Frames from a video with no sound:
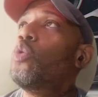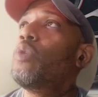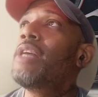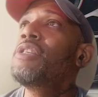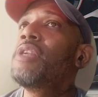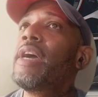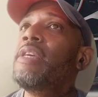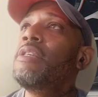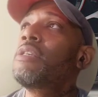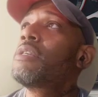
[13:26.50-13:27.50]
that's
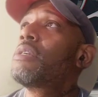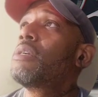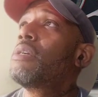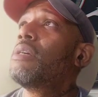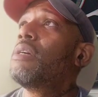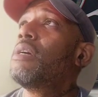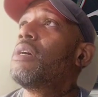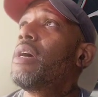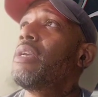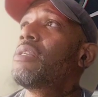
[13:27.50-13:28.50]
nice.
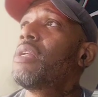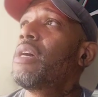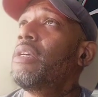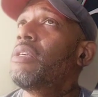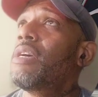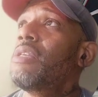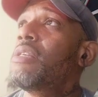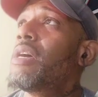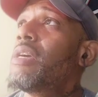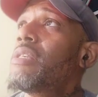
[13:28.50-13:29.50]
That's nice, that's
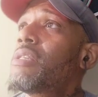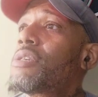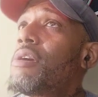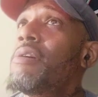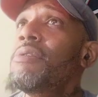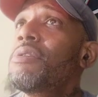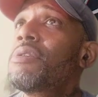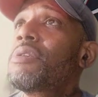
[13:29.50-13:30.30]
nice. Skirts.